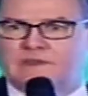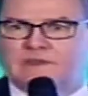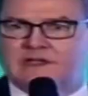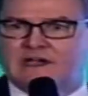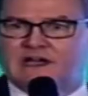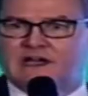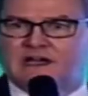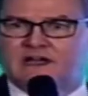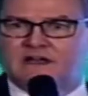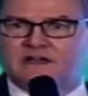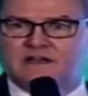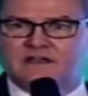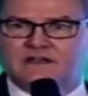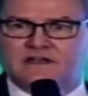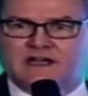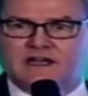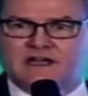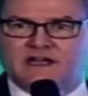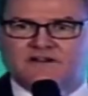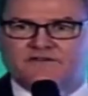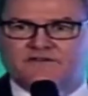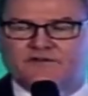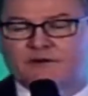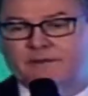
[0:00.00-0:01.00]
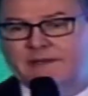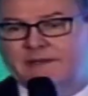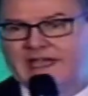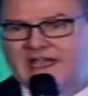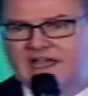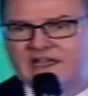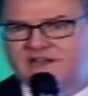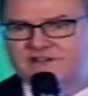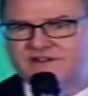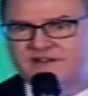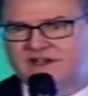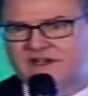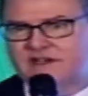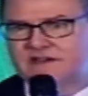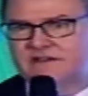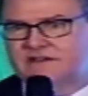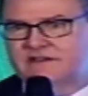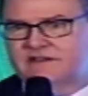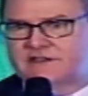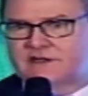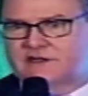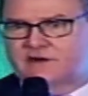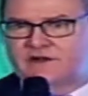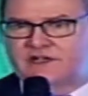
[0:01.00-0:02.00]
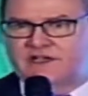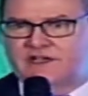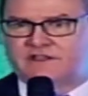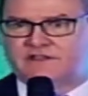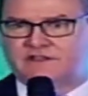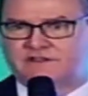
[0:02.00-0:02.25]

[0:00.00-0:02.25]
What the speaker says: Asia that are in